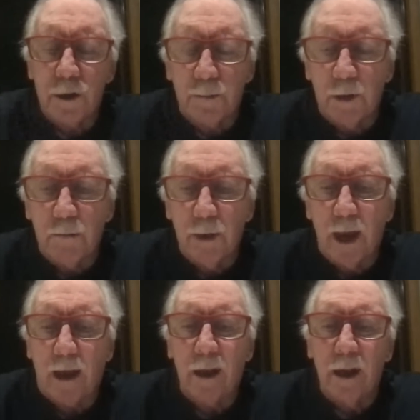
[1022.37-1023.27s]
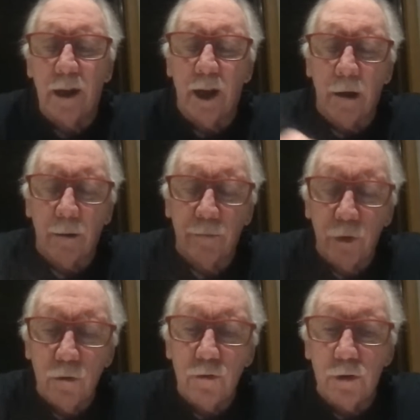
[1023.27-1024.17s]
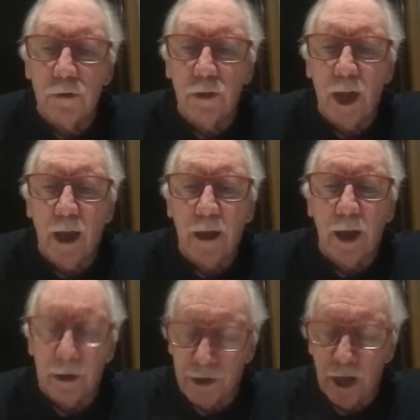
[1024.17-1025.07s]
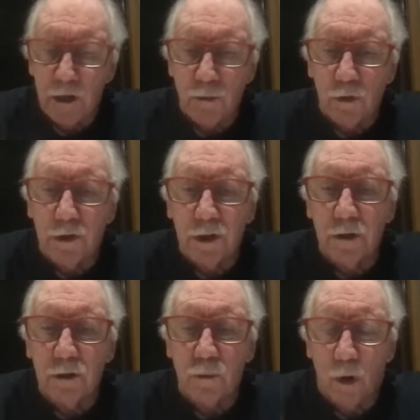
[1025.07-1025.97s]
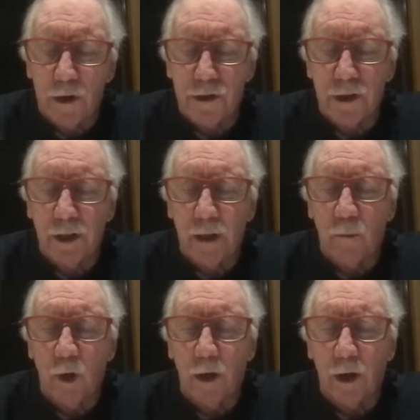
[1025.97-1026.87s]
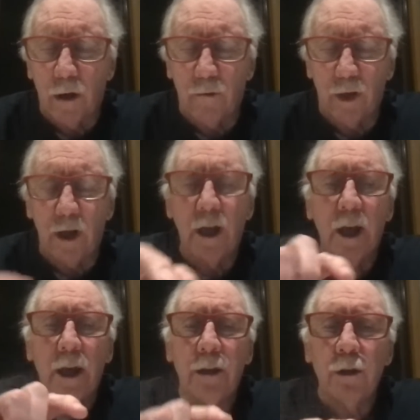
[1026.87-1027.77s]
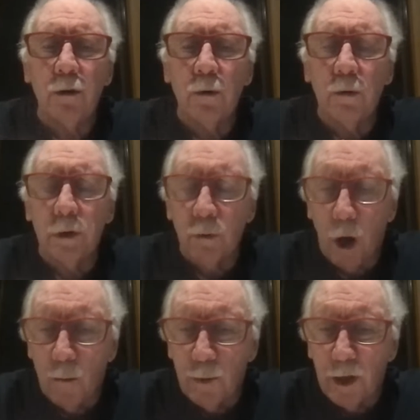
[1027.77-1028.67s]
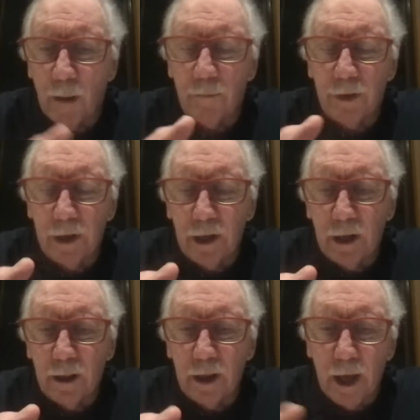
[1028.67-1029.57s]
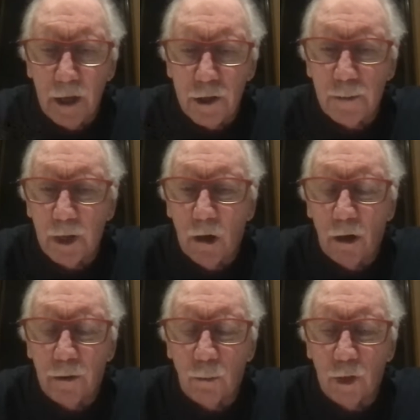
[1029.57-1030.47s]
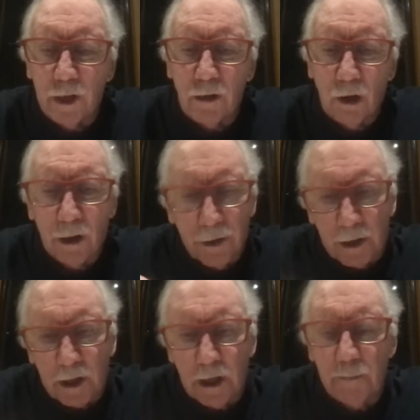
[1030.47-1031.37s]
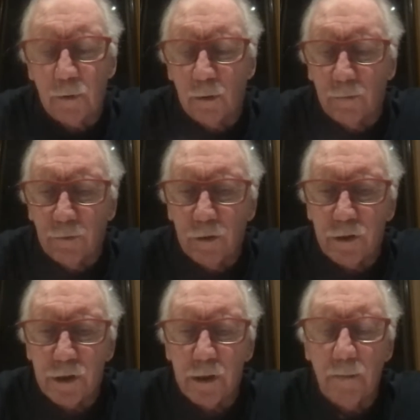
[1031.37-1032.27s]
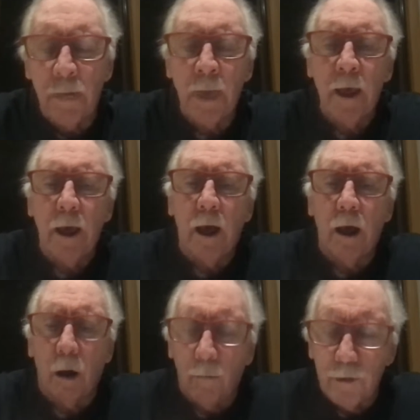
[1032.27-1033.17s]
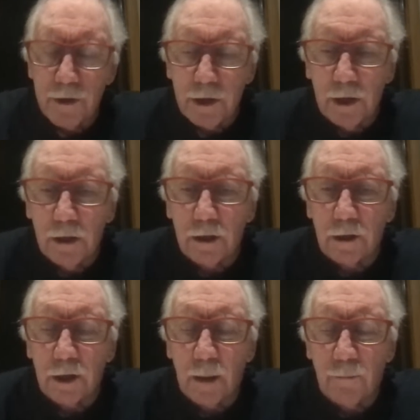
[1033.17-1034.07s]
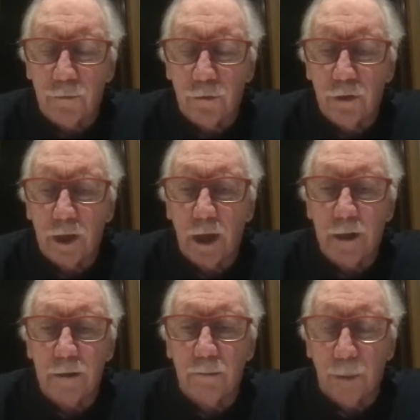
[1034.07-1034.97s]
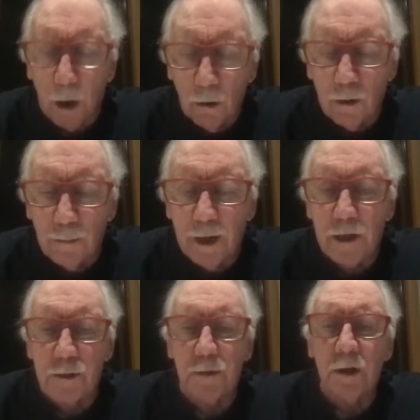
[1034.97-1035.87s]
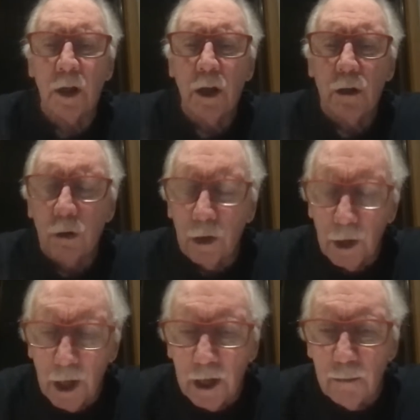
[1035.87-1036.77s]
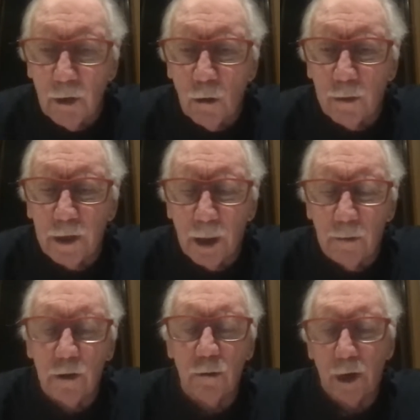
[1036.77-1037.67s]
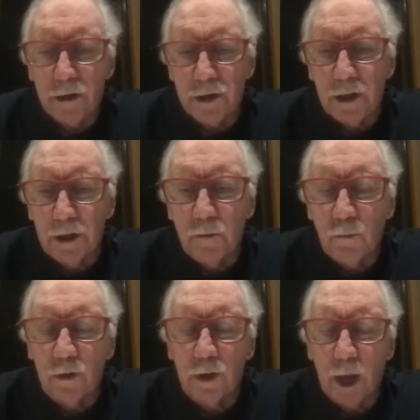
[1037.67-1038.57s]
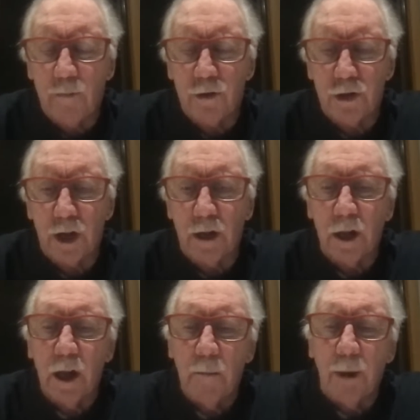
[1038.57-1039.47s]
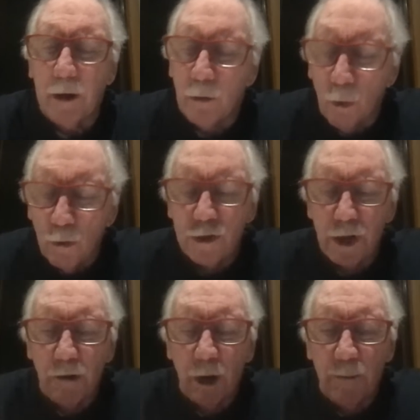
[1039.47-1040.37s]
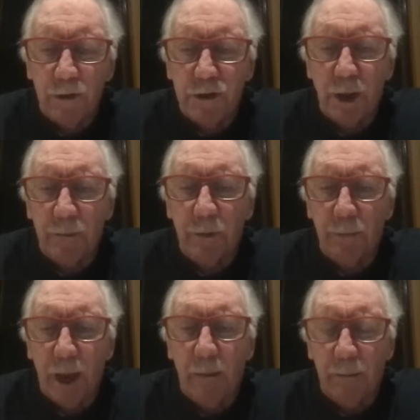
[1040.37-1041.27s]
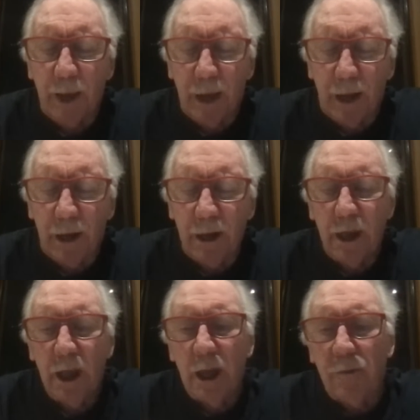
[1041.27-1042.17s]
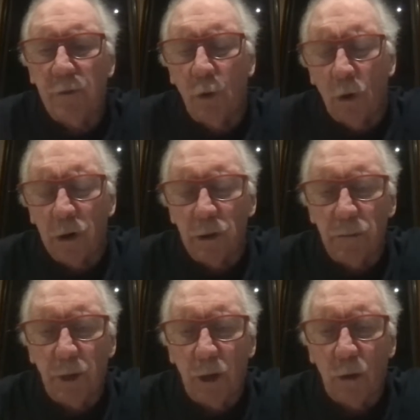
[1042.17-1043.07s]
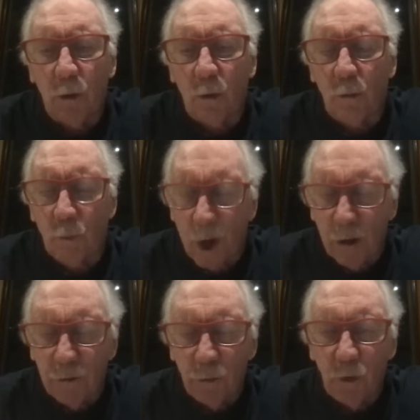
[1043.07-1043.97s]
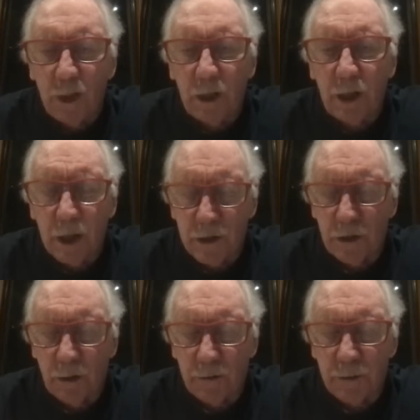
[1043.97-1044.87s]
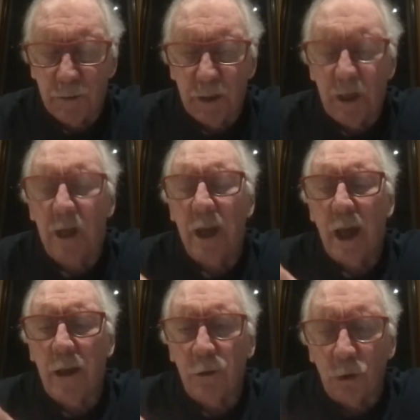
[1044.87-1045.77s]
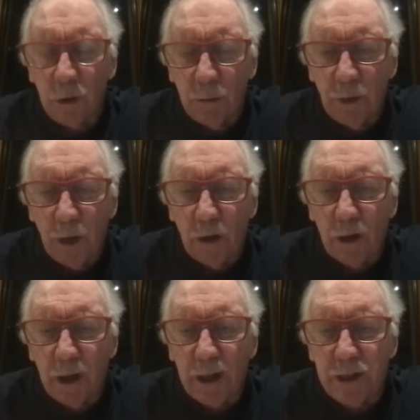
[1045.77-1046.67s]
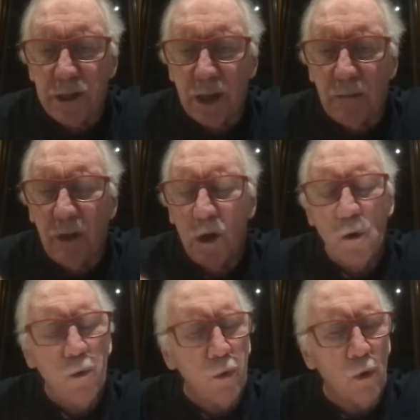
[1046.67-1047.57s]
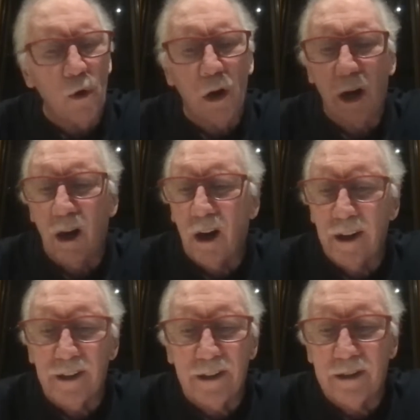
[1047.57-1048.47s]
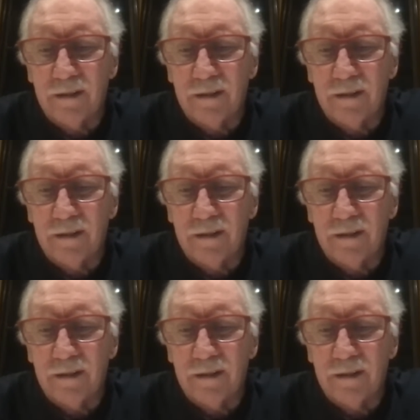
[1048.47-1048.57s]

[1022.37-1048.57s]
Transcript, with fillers: spin back. Now, if you do that, as Ashwin did twice in that one over, you you open up the the edge behind the wicket, either keeper or first slip, uh, obviously, you can come through the gate and bowl the batsman. You can get him LBW as he did with Labuschagne, but it also opens up the bat pad. If you're going to bowl round the wicket as an off spinner and you're going to bowl at leg stump, for I,